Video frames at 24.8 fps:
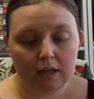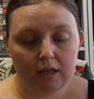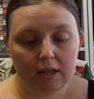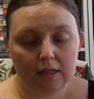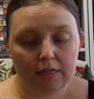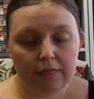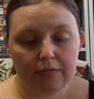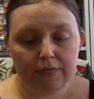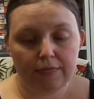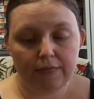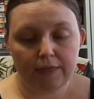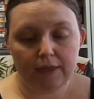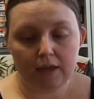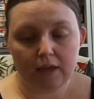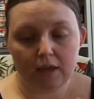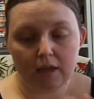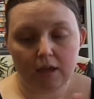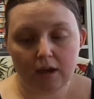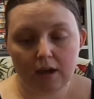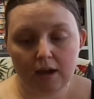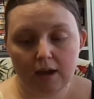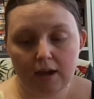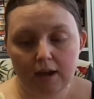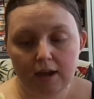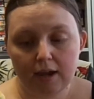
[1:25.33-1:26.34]
think
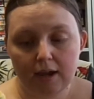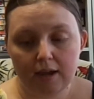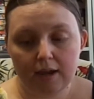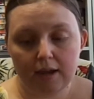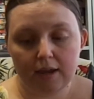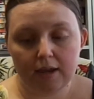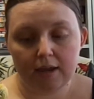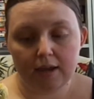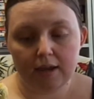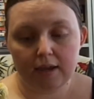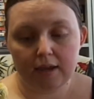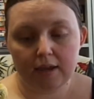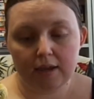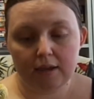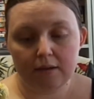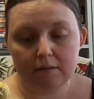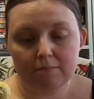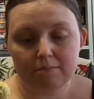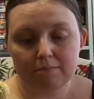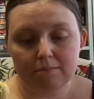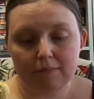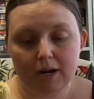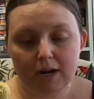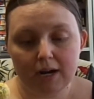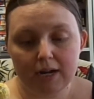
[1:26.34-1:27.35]
I
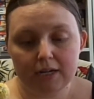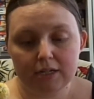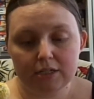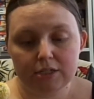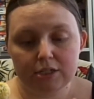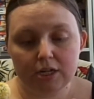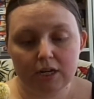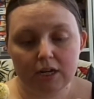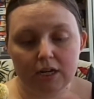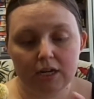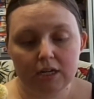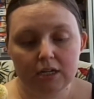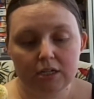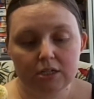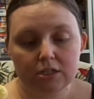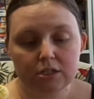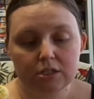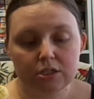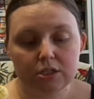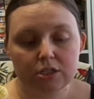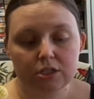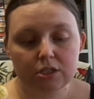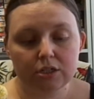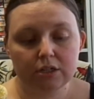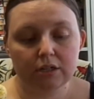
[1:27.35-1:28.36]
might
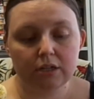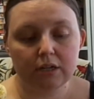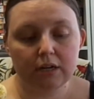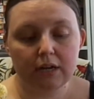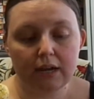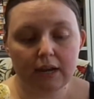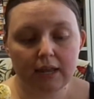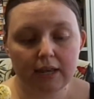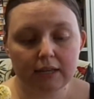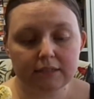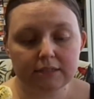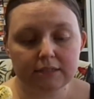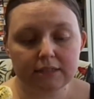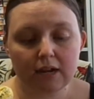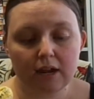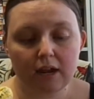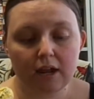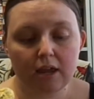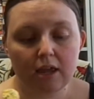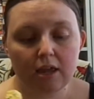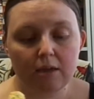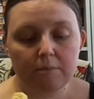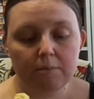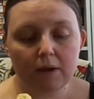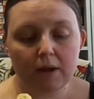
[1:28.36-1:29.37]
change next
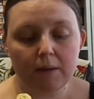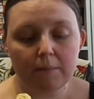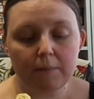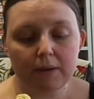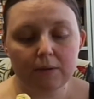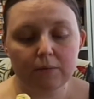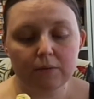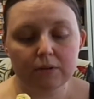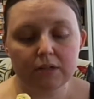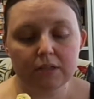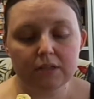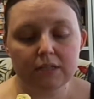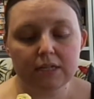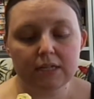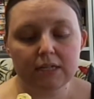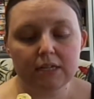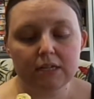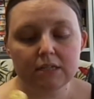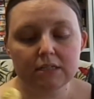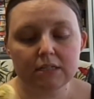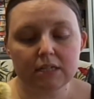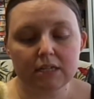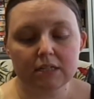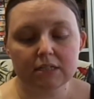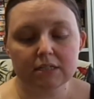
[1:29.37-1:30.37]
time I make one of
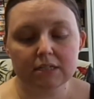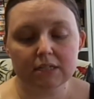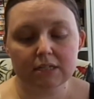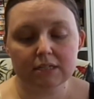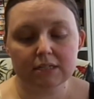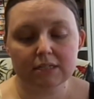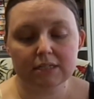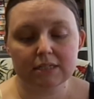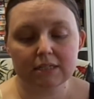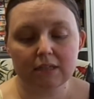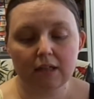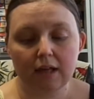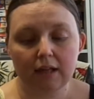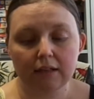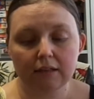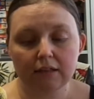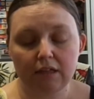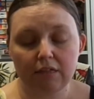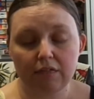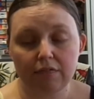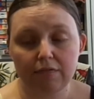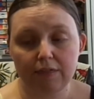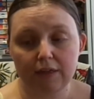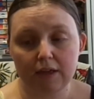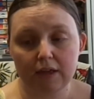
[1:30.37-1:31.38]
these is a
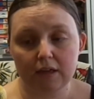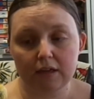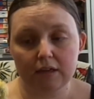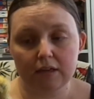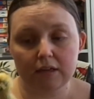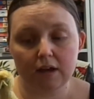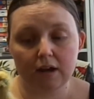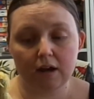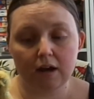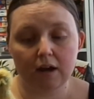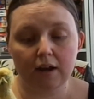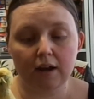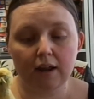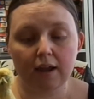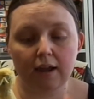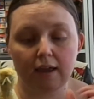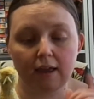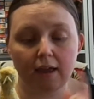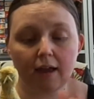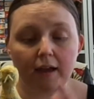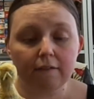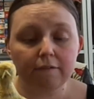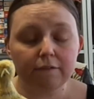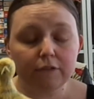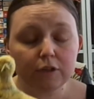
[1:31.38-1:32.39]
slightly thicker yarn. I
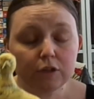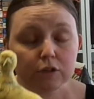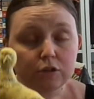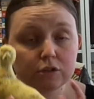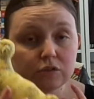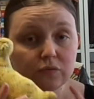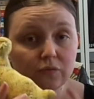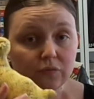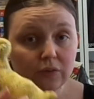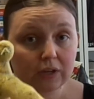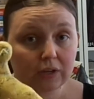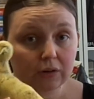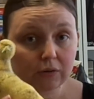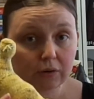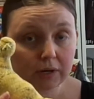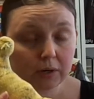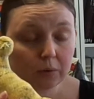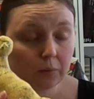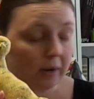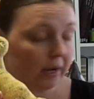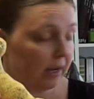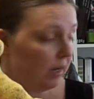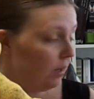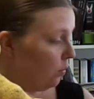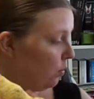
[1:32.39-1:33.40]
have used fingering
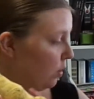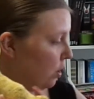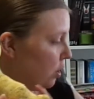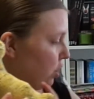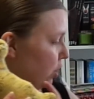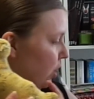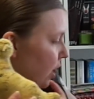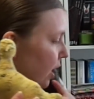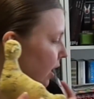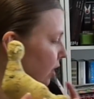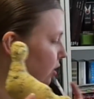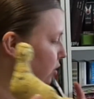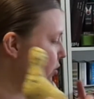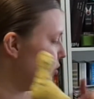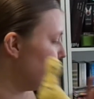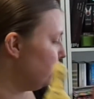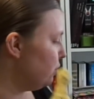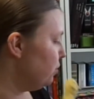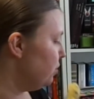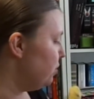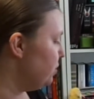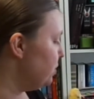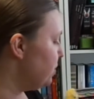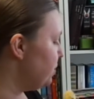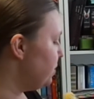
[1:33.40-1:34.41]
weight, which I
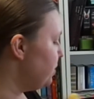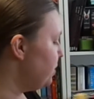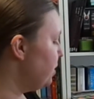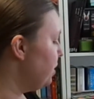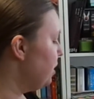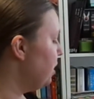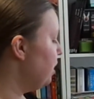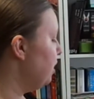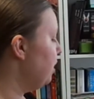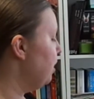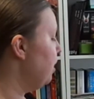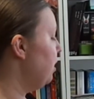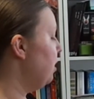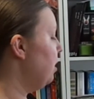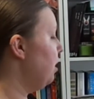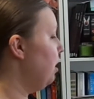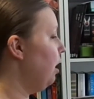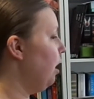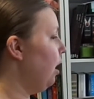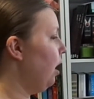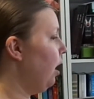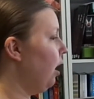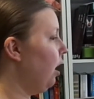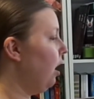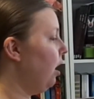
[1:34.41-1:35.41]
used
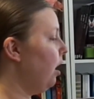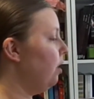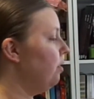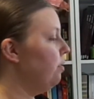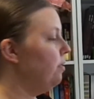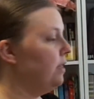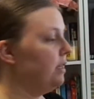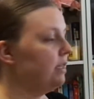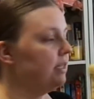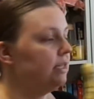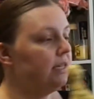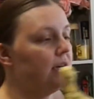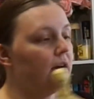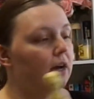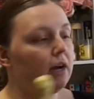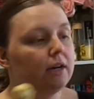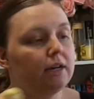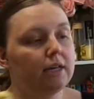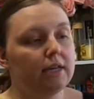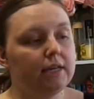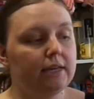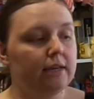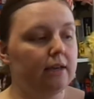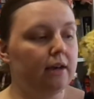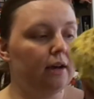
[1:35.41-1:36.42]
this yarn
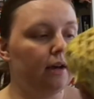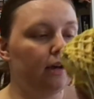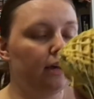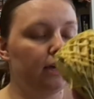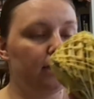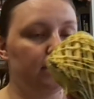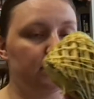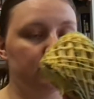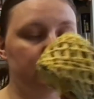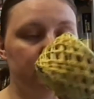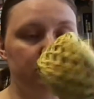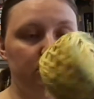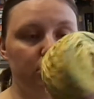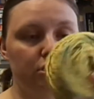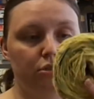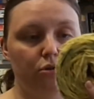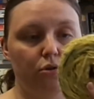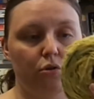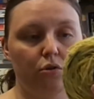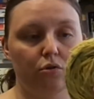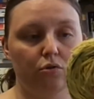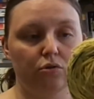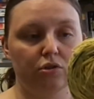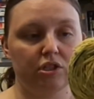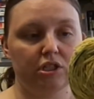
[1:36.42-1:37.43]
here. It's just
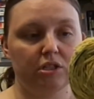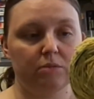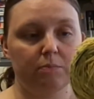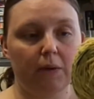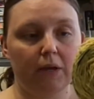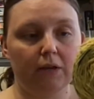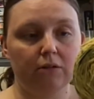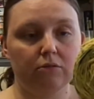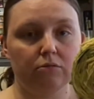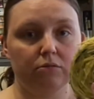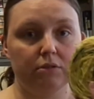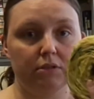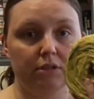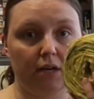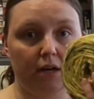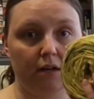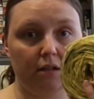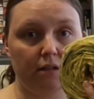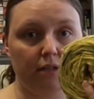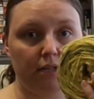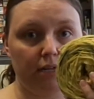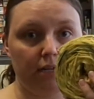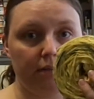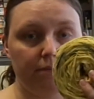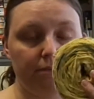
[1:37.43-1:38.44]
called Speckled
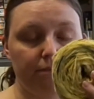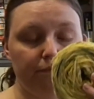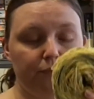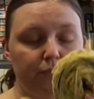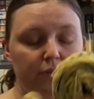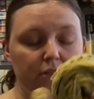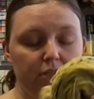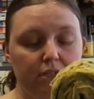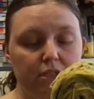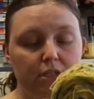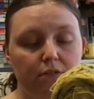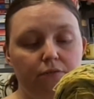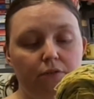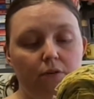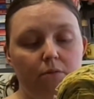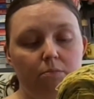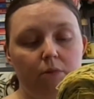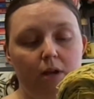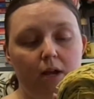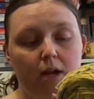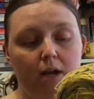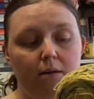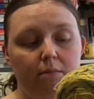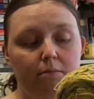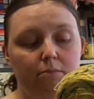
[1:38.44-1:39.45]
Duckling. This is from
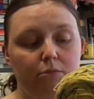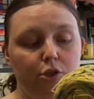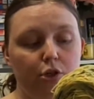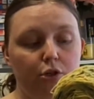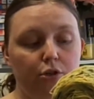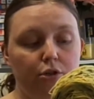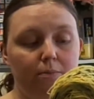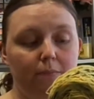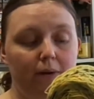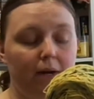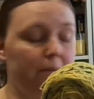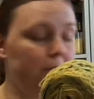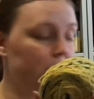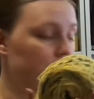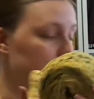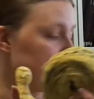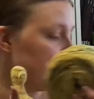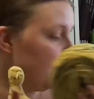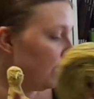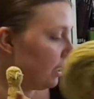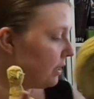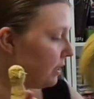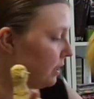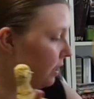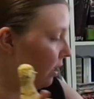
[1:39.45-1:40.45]
Jokomamo
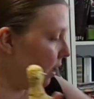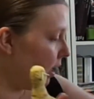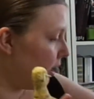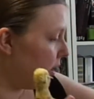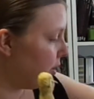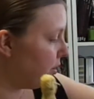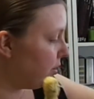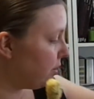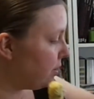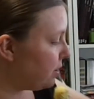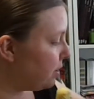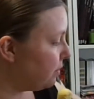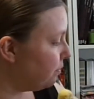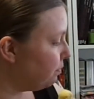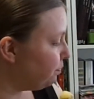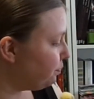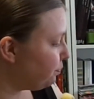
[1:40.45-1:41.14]
Textiles.